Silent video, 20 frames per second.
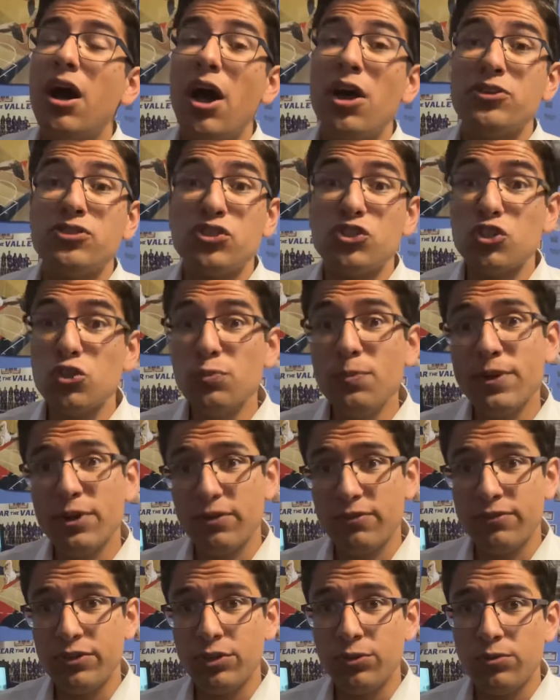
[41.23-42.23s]
Zoom
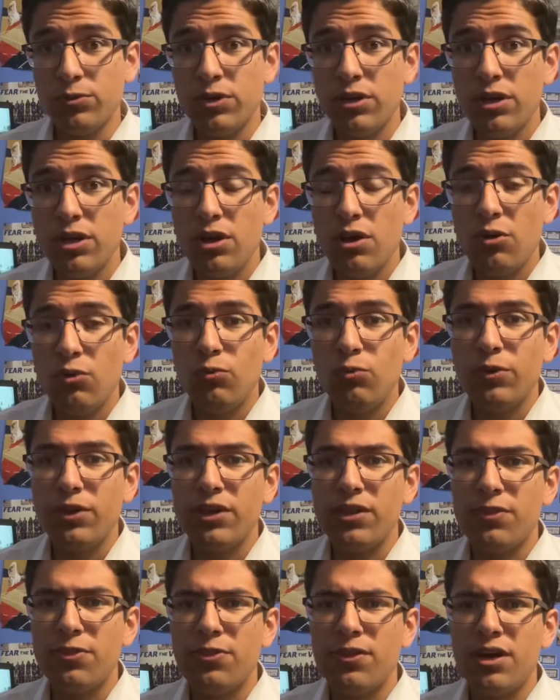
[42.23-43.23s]
interview
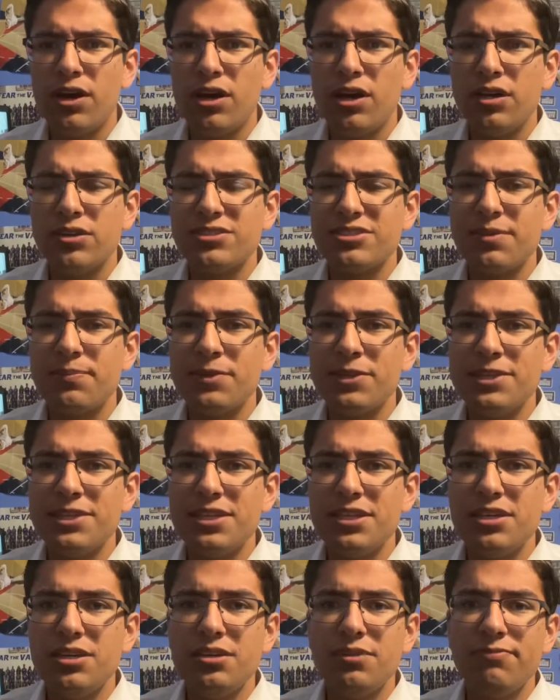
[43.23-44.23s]
with some of
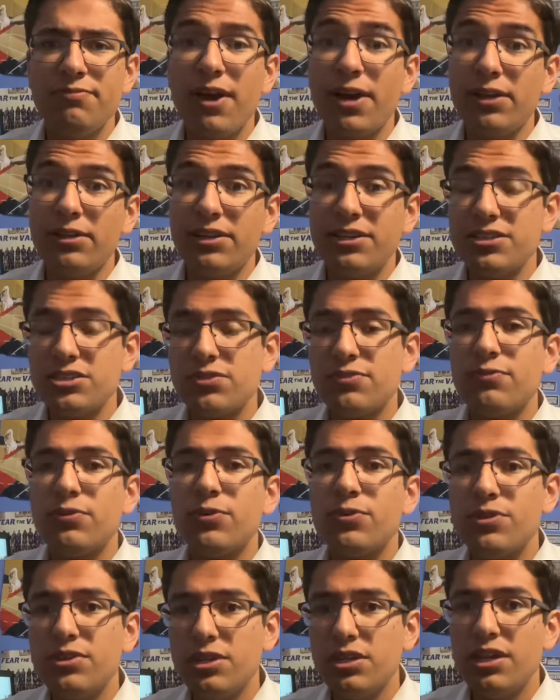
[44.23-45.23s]
the finalists
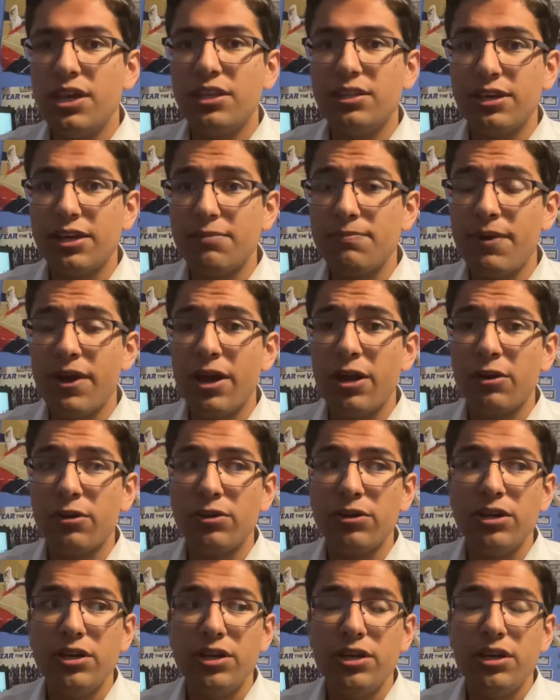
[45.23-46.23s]
for the Inland Empire